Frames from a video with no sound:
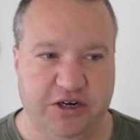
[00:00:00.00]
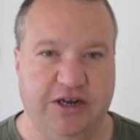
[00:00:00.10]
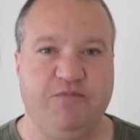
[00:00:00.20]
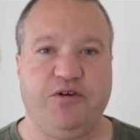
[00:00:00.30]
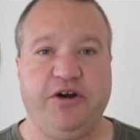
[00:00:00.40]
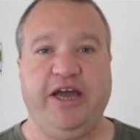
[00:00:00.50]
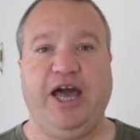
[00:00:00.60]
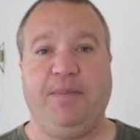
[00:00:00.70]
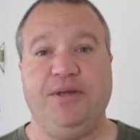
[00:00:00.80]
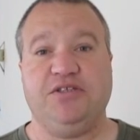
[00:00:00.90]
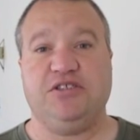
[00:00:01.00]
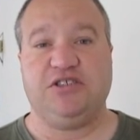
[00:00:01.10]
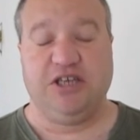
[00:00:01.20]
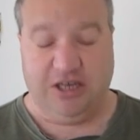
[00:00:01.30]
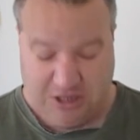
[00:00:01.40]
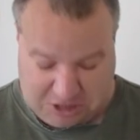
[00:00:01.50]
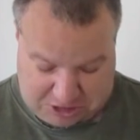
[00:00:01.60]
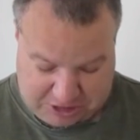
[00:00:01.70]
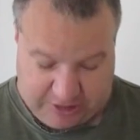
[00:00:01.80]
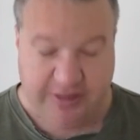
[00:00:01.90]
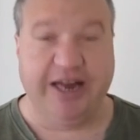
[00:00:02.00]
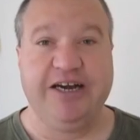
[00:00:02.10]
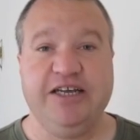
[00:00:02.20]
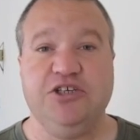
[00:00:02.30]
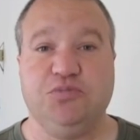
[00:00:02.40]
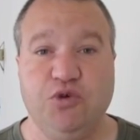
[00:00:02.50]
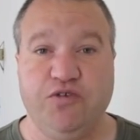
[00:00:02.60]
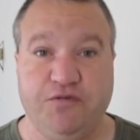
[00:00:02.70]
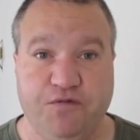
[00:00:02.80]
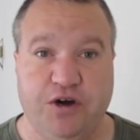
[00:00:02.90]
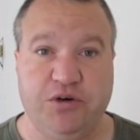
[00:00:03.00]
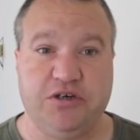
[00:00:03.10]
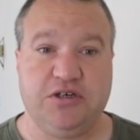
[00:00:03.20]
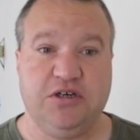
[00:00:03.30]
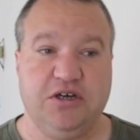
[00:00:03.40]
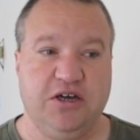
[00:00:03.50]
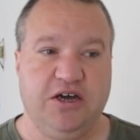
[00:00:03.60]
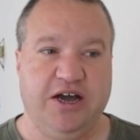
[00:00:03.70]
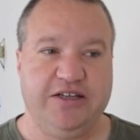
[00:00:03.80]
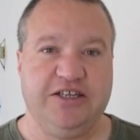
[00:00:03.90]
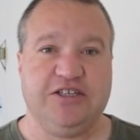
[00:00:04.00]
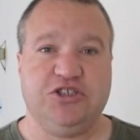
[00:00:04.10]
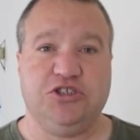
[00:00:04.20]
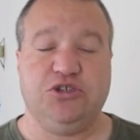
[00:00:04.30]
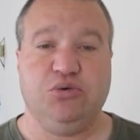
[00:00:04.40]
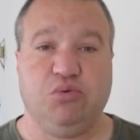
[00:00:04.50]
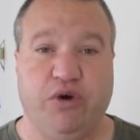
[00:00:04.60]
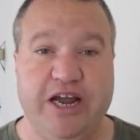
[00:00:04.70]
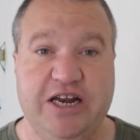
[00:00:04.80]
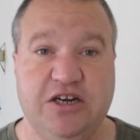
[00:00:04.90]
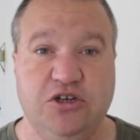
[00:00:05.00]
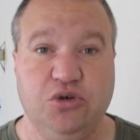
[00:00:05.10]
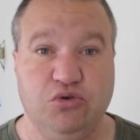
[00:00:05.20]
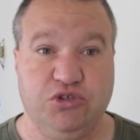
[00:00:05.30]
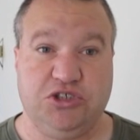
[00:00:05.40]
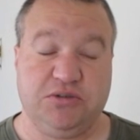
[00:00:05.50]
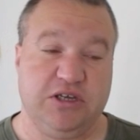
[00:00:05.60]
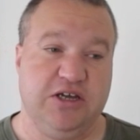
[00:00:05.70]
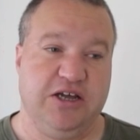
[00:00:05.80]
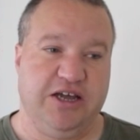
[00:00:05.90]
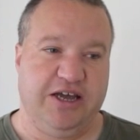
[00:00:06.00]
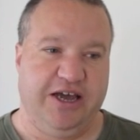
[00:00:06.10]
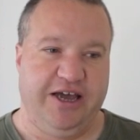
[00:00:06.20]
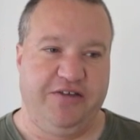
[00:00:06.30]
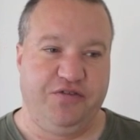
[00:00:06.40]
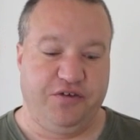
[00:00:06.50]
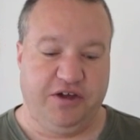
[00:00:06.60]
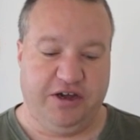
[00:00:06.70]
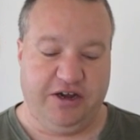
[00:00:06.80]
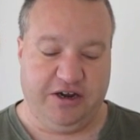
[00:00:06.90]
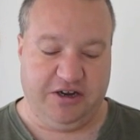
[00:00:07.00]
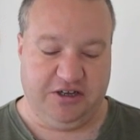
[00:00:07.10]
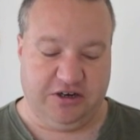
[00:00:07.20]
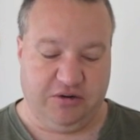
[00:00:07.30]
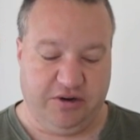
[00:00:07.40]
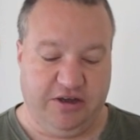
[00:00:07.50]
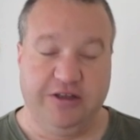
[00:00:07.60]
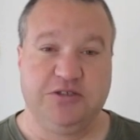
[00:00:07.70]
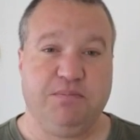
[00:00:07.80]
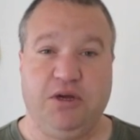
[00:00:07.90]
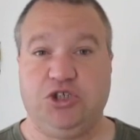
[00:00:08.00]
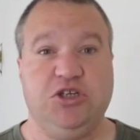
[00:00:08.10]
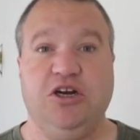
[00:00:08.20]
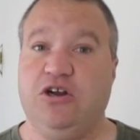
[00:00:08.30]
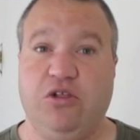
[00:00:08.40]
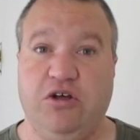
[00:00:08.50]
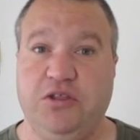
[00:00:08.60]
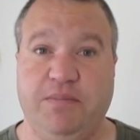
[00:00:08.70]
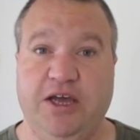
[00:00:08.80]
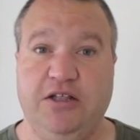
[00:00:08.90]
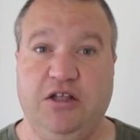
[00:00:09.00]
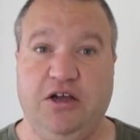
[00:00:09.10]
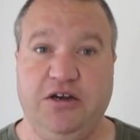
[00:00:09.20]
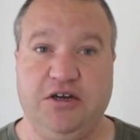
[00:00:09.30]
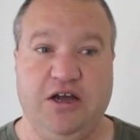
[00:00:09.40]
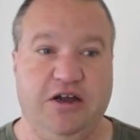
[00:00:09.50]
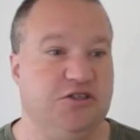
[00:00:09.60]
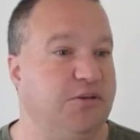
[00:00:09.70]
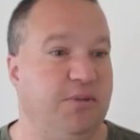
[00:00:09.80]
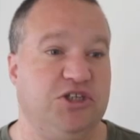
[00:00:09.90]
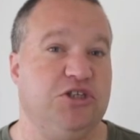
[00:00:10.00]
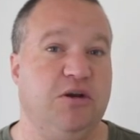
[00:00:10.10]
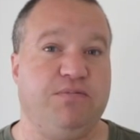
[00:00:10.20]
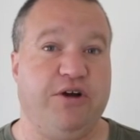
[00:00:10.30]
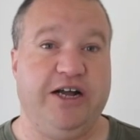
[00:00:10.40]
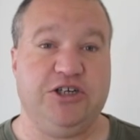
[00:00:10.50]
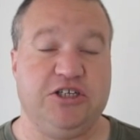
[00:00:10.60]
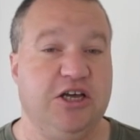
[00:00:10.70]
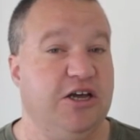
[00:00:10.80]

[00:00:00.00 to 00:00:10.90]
and I'm very happy to see that it is moving forward. I think this is great news, and it's much needed along the main line. It's a much needed project.